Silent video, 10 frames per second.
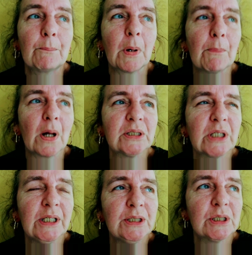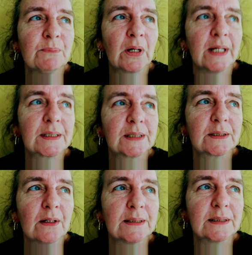But by changing my
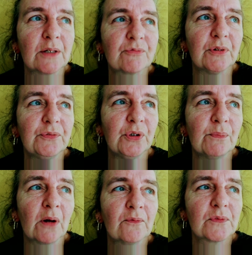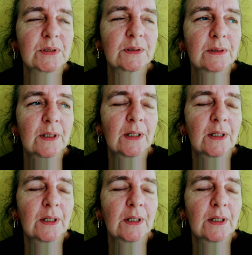exercises every few months,